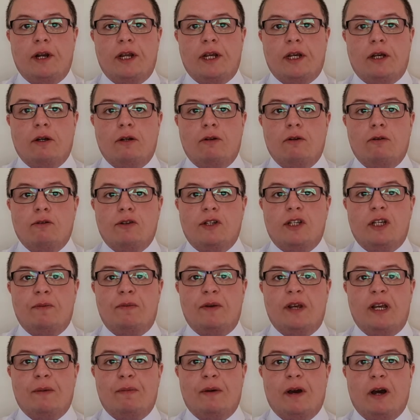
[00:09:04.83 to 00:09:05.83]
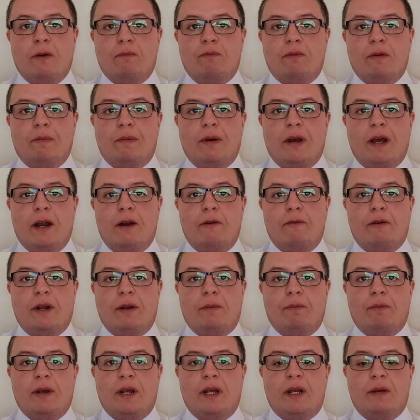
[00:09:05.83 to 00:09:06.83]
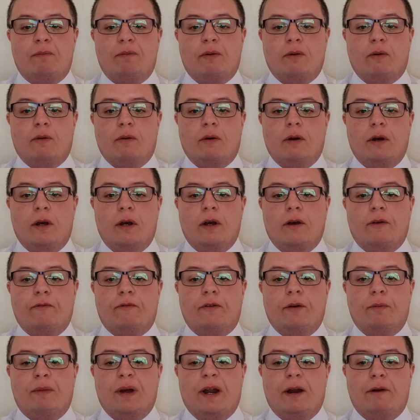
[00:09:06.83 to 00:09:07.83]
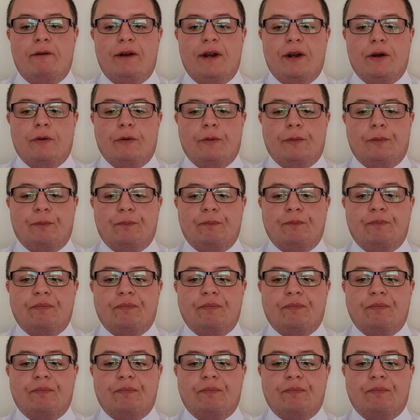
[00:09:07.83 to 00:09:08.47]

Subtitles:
it could also be about preparing people for burial.